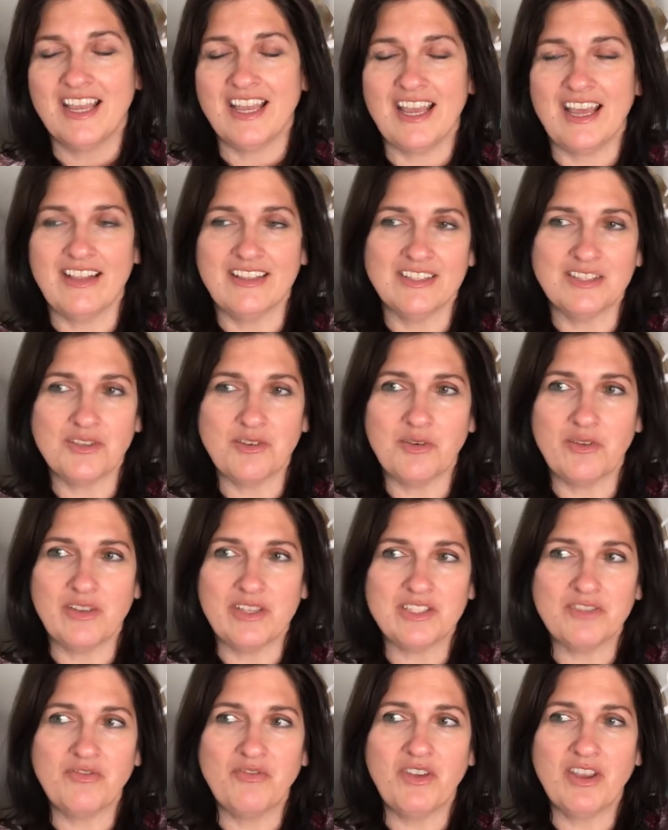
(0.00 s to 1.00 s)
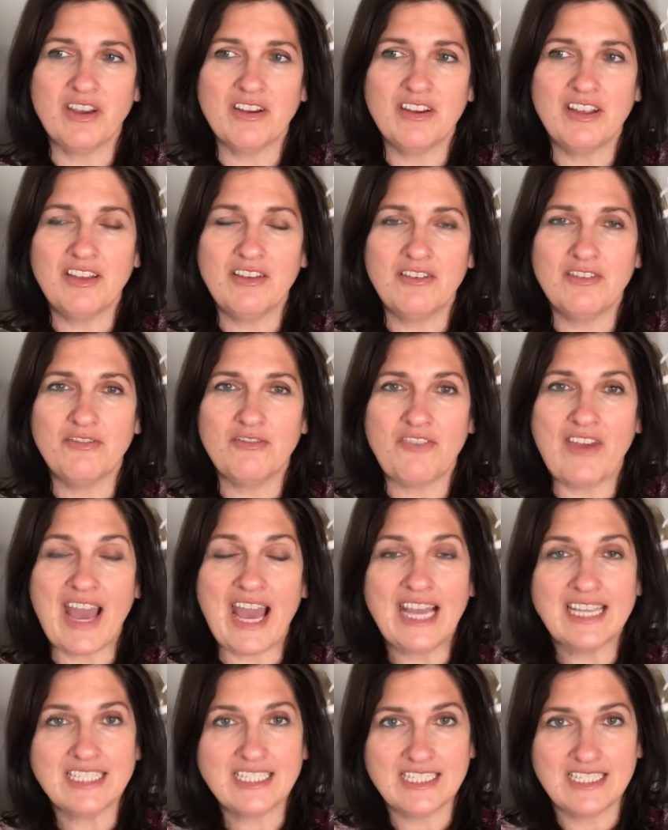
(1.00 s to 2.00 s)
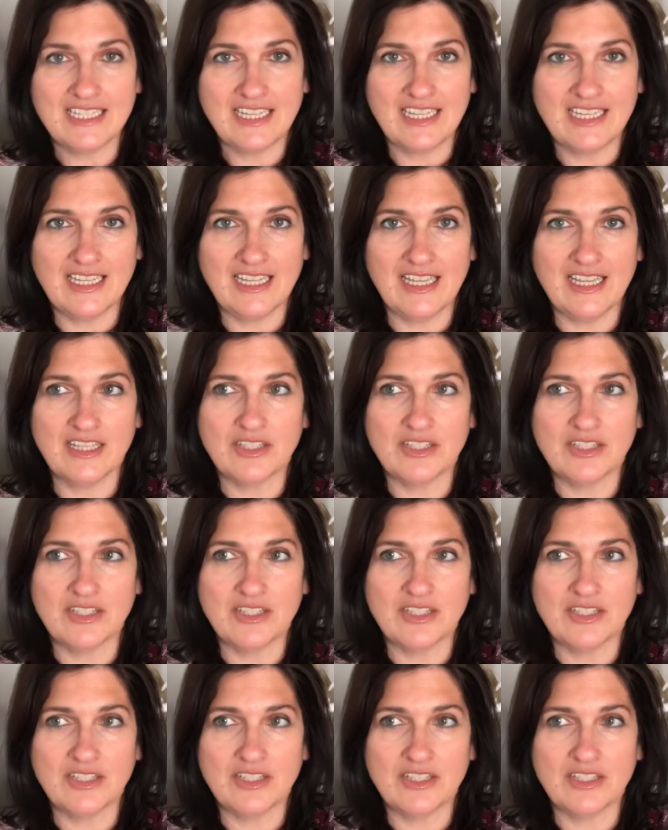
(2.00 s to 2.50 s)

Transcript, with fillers: And so it's very fascinating.